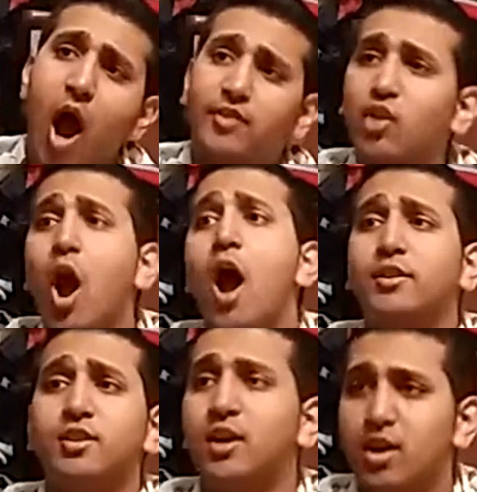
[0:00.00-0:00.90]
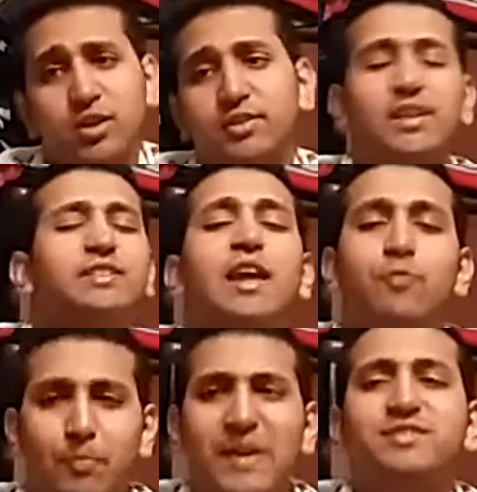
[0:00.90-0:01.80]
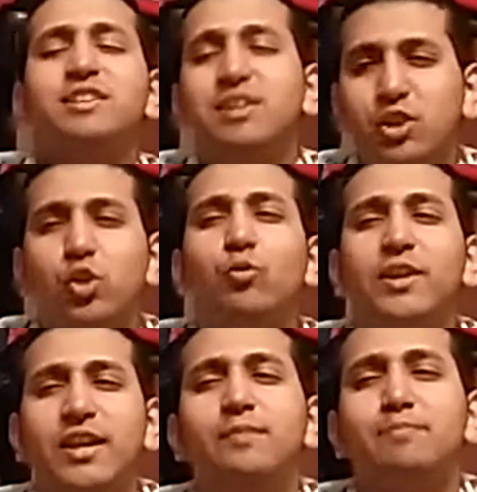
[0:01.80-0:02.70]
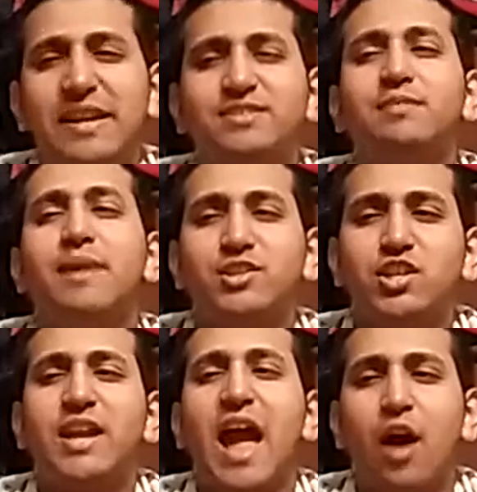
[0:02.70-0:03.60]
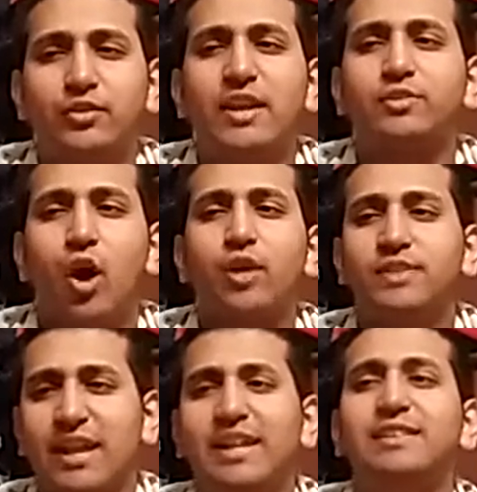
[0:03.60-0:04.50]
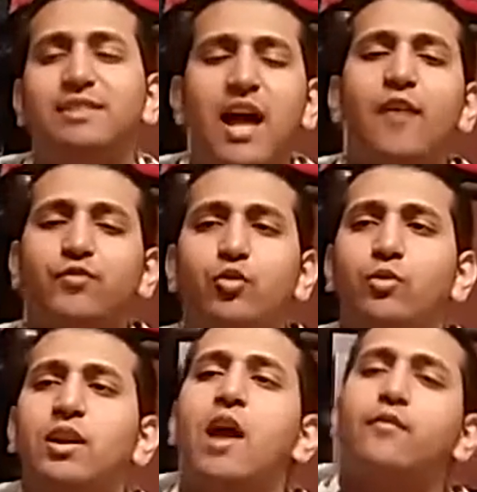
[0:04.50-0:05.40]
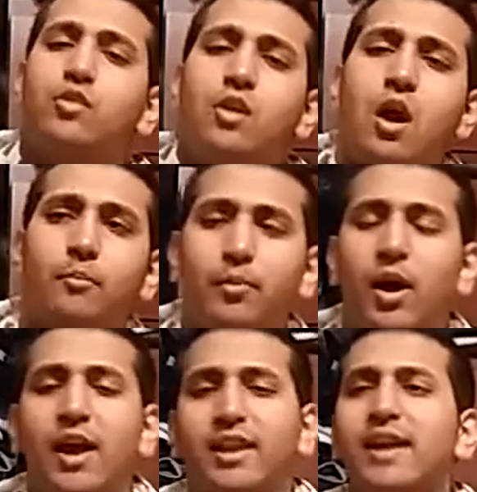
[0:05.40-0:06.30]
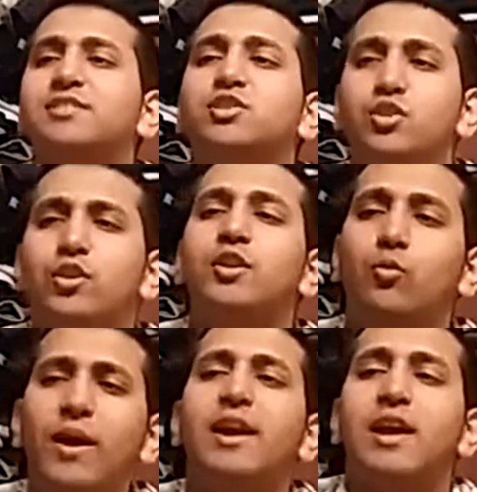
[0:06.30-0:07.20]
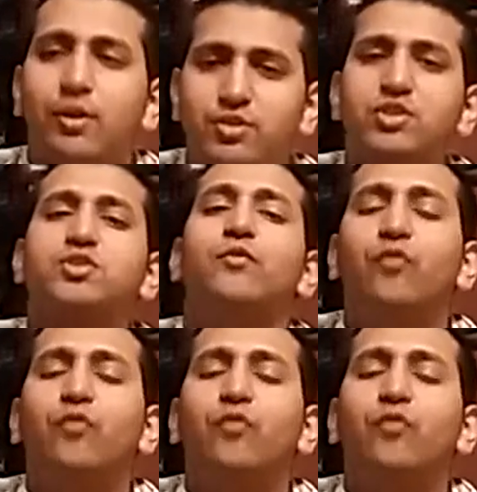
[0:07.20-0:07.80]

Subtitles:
I thought they were basically cluing in, basically mentioning how they thought that he left or whatever, but I guess, you know, in a way, it was just to